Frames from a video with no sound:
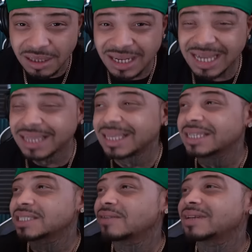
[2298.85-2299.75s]
Like I think
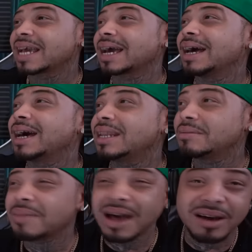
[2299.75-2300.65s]
it's over like hundred
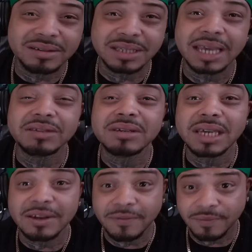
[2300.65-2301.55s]
miles. Like you can
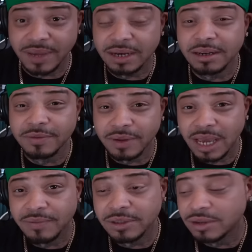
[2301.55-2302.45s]
get a felony for
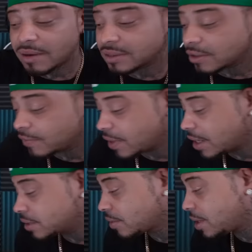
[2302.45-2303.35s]
that for driving so
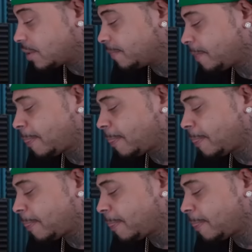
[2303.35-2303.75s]
fast, right?